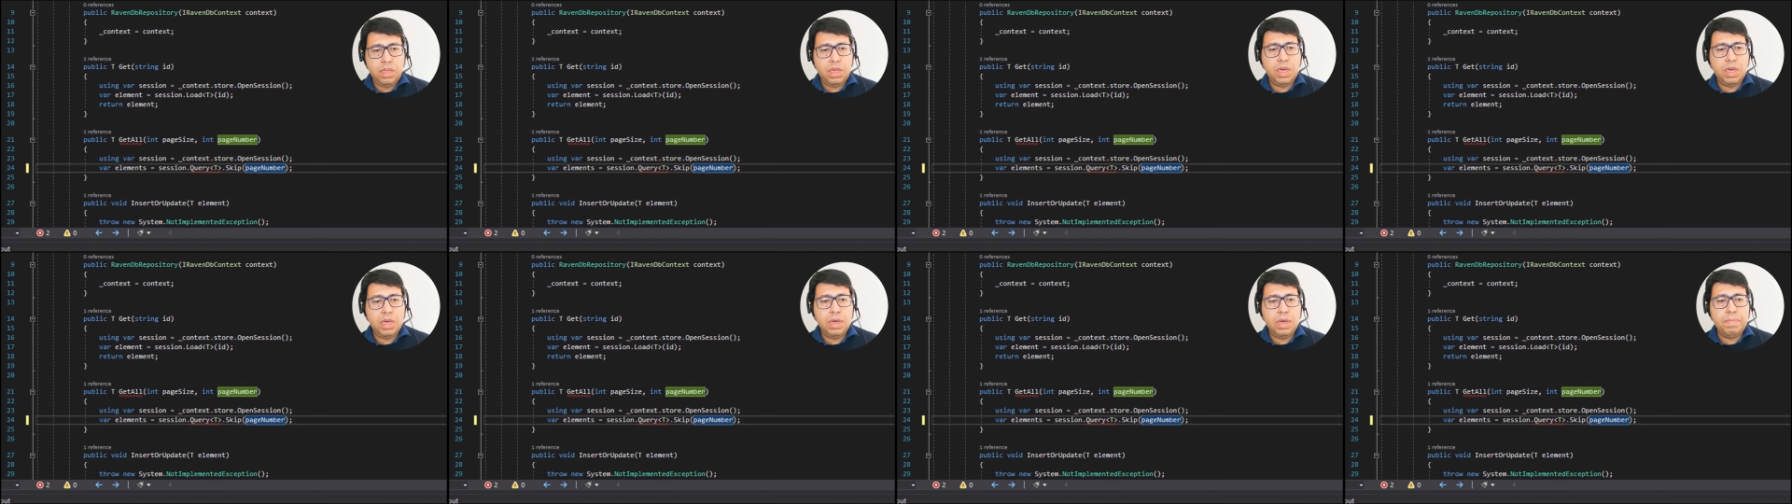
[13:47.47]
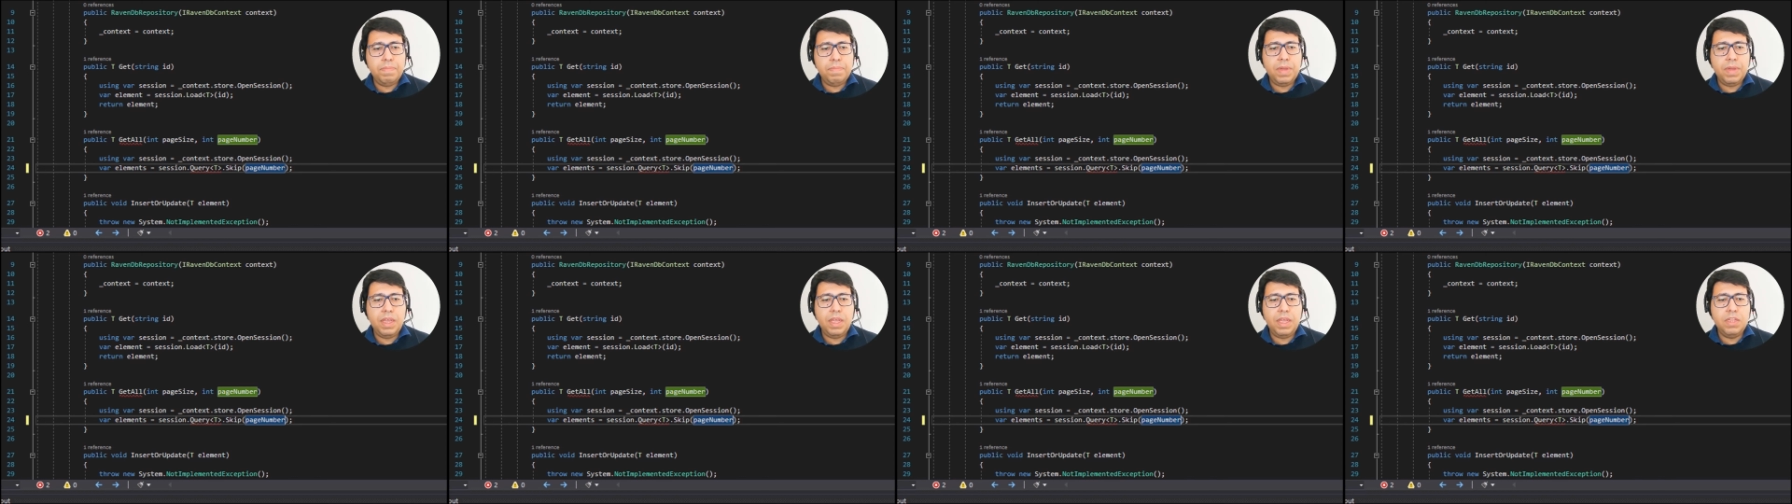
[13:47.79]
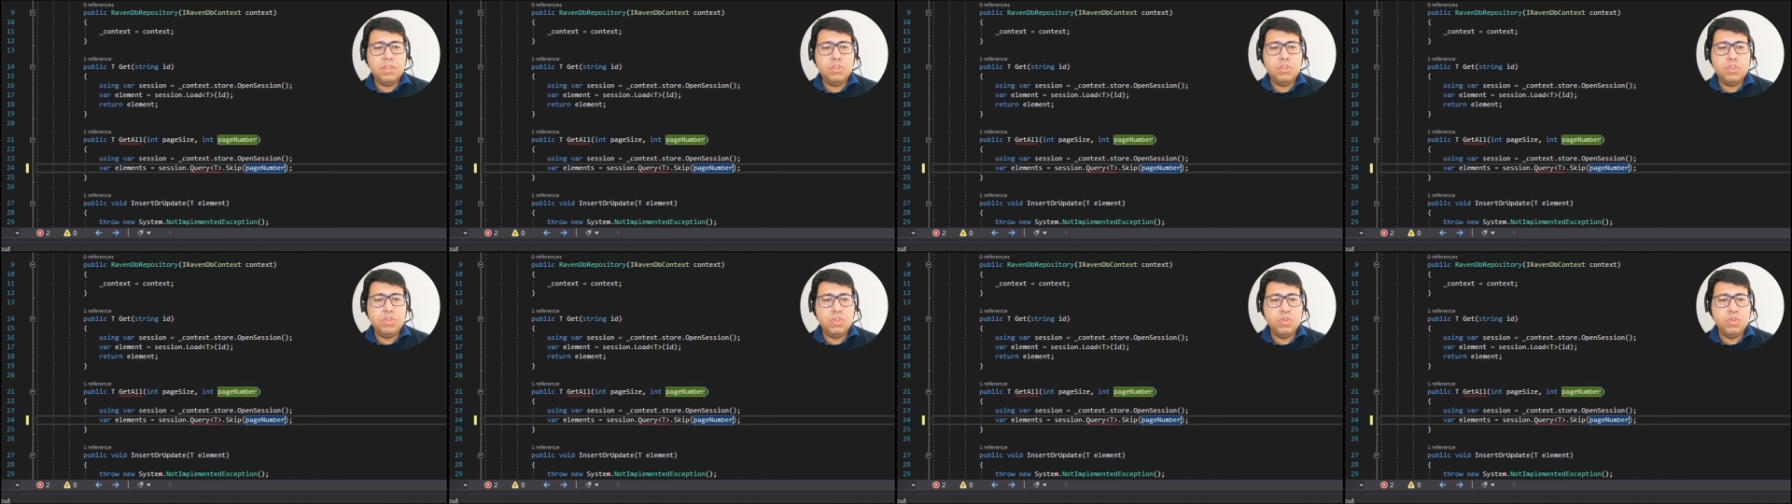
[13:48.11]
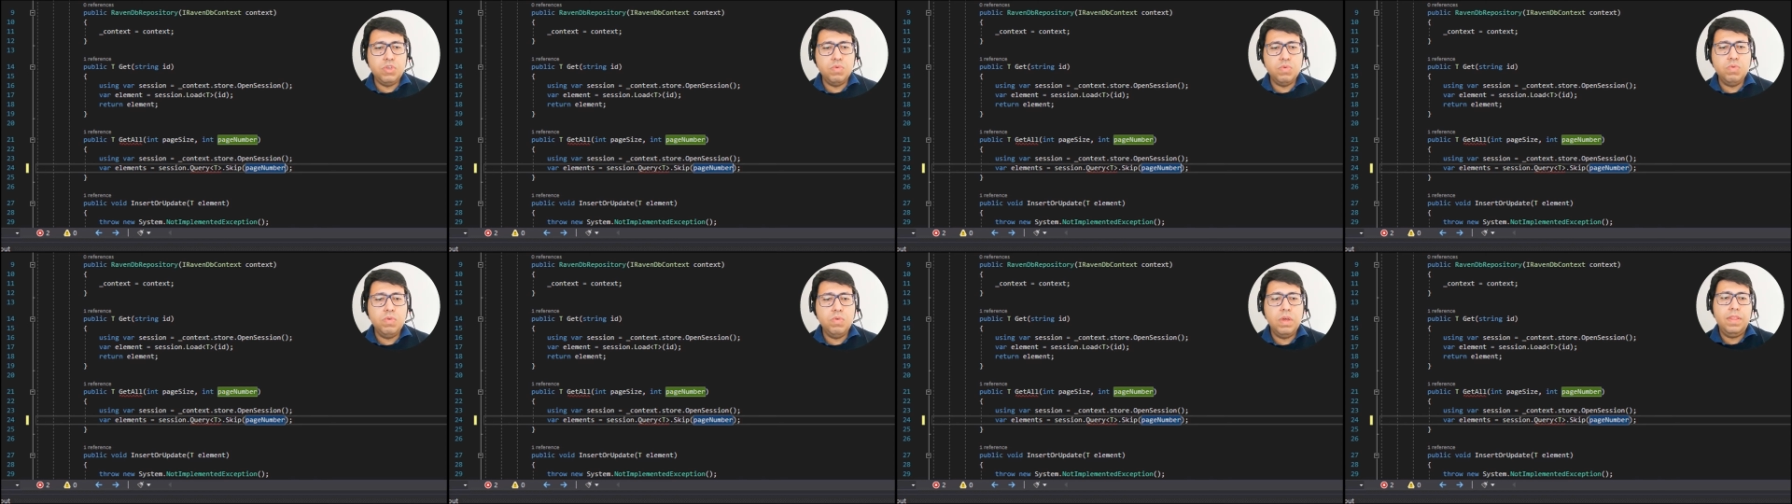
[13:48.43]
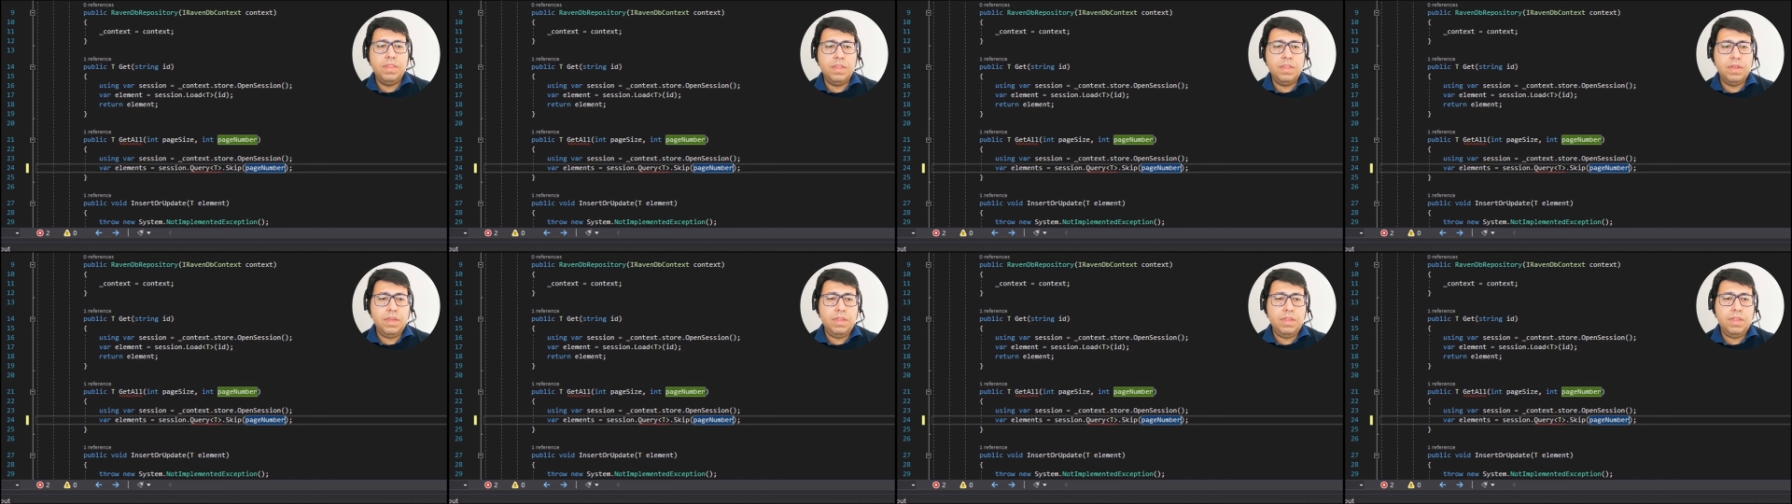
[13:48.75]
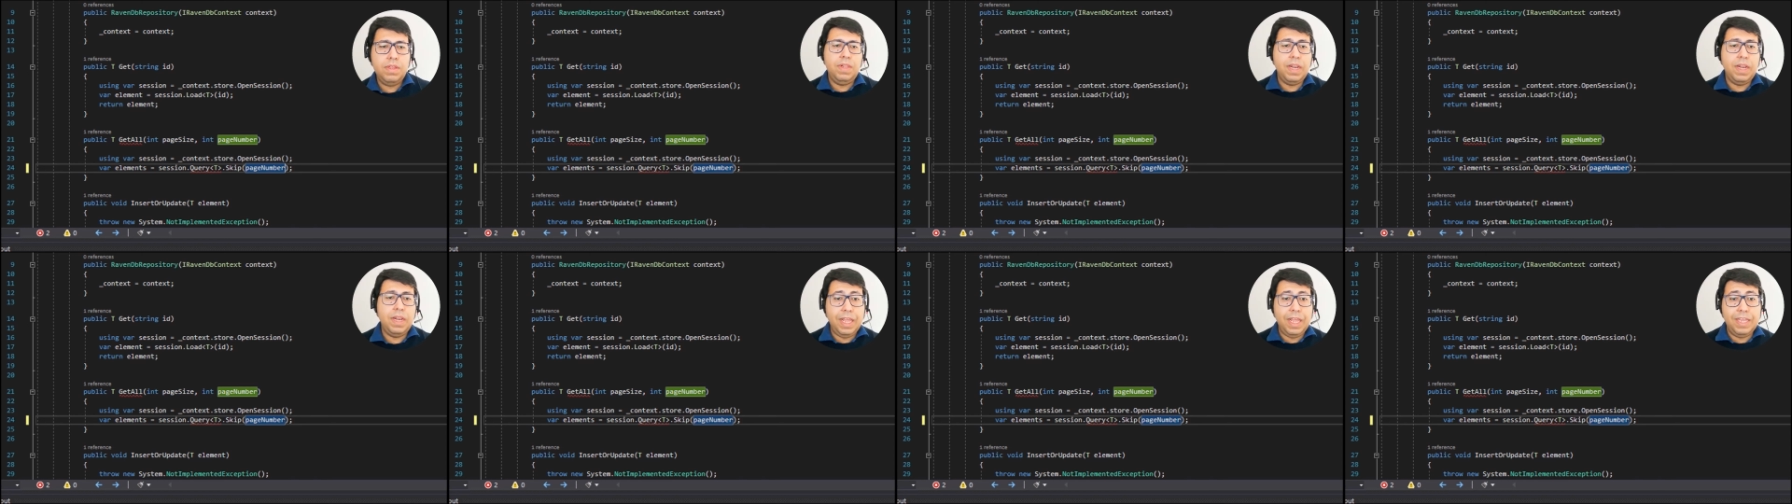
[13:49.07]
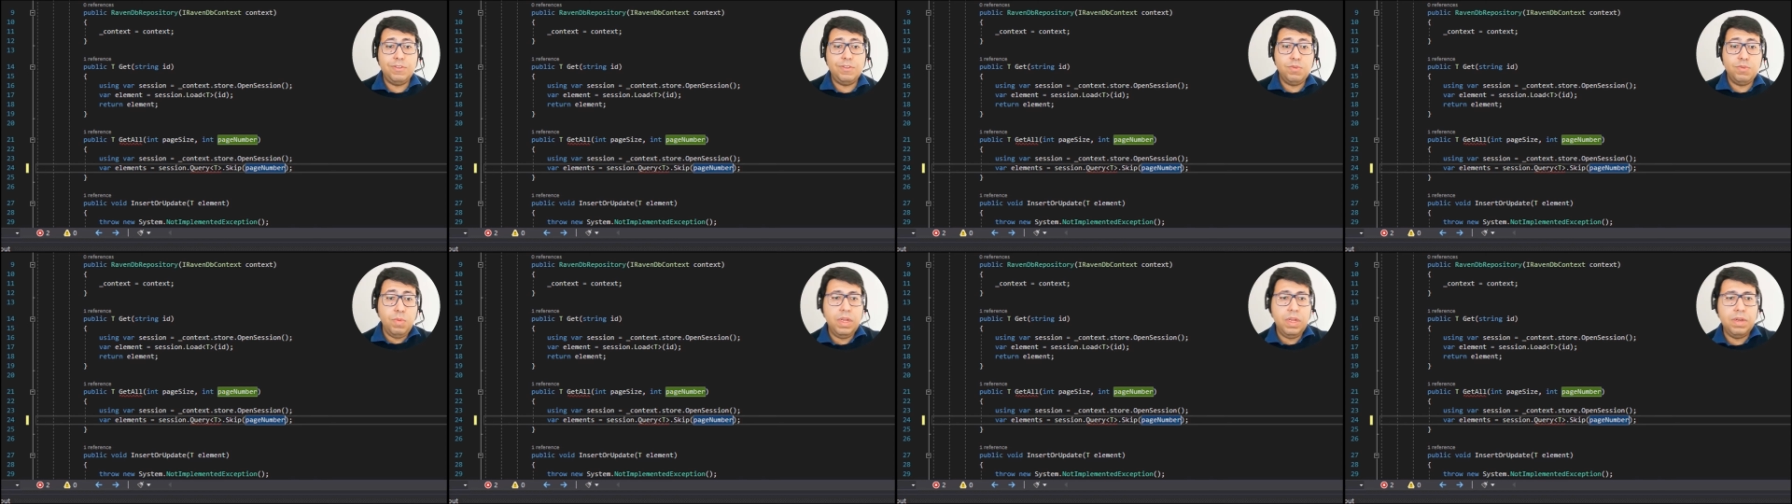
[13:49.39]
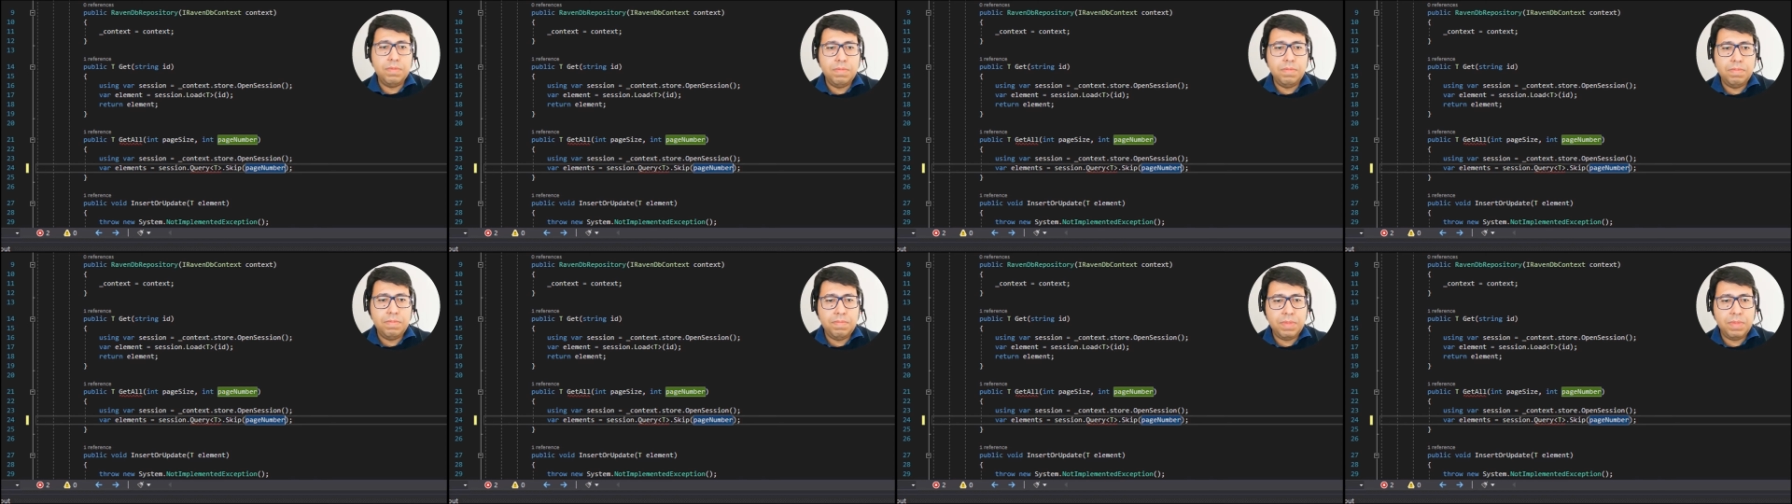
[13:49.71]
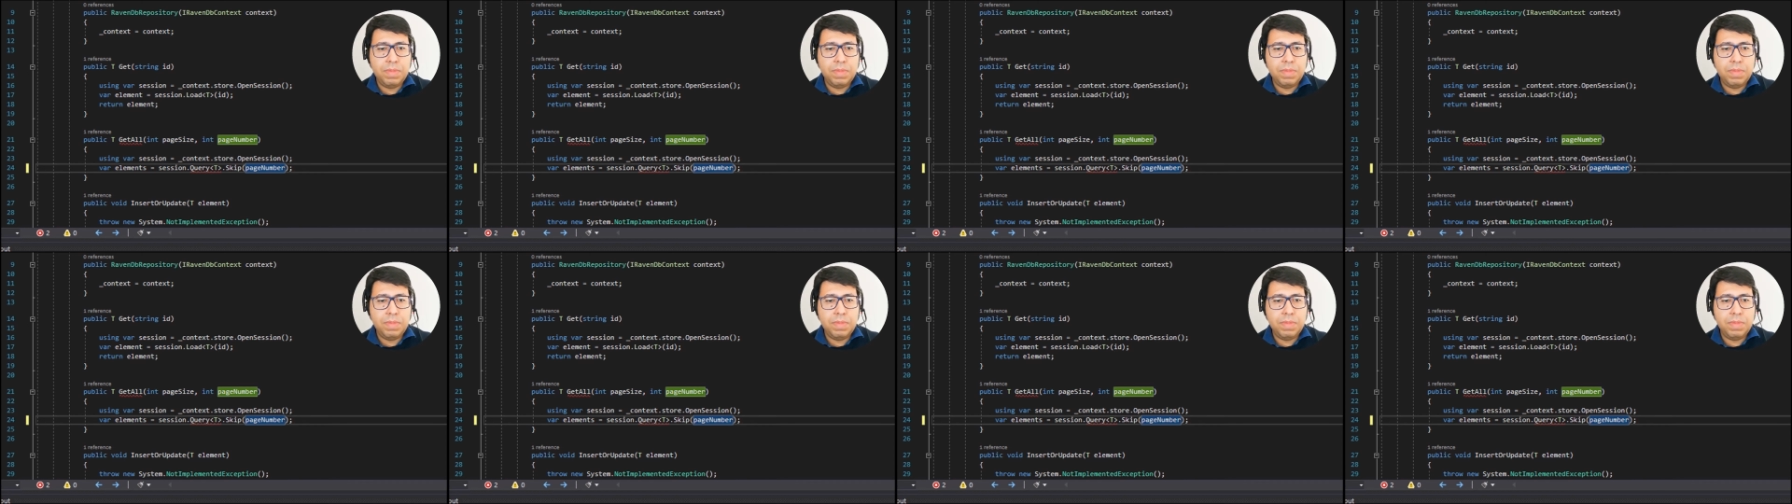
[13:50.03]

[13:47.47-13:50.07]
up until the last one,